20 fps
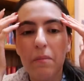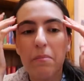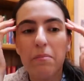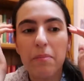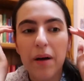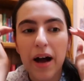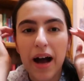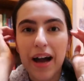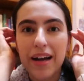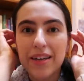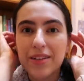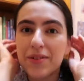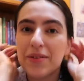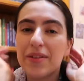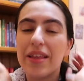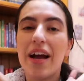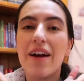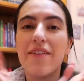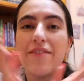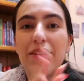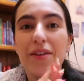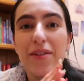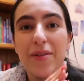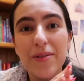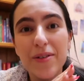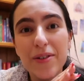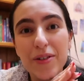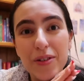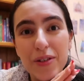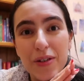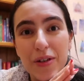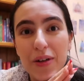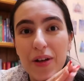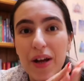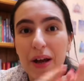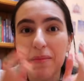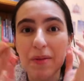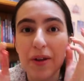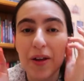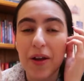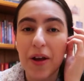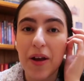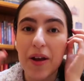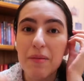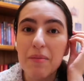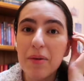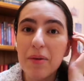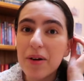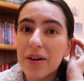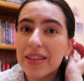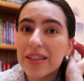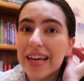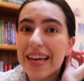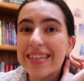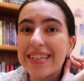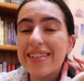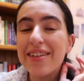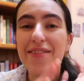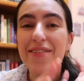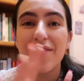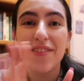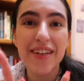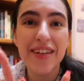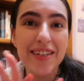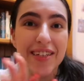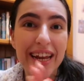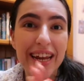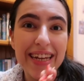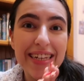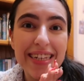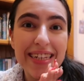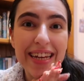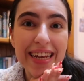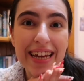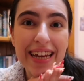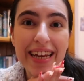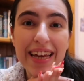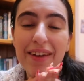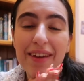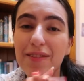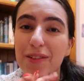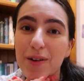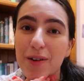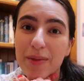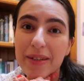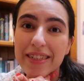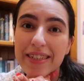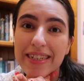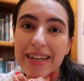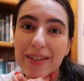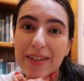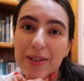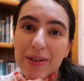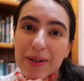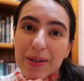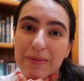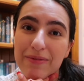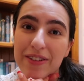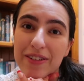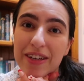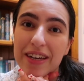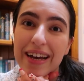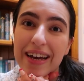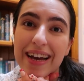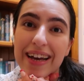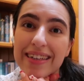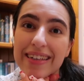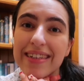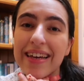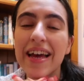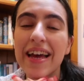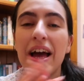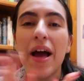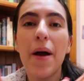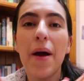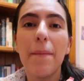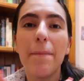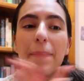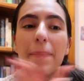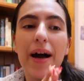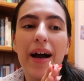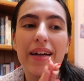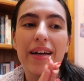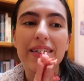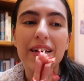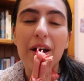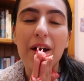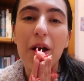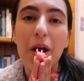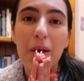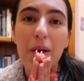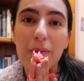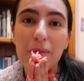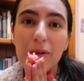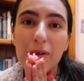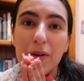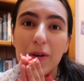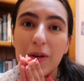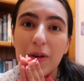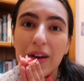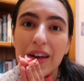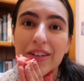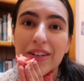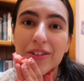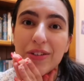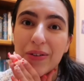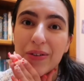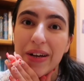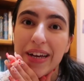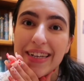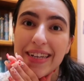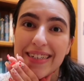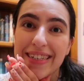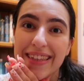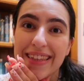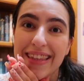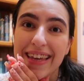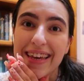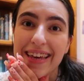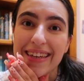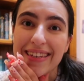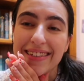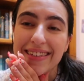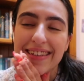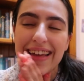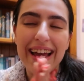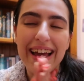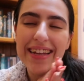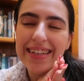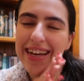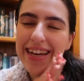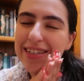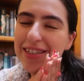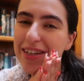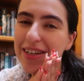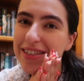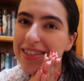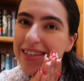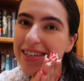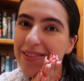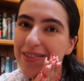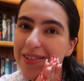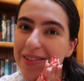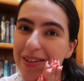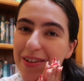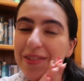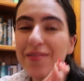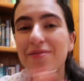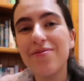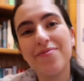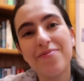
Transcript: But without further ado, I'm going to go import this, finish editing, and get Vlogmas day 2 up for you guys. But I hope you enjoyed this, and I shall see you all soon.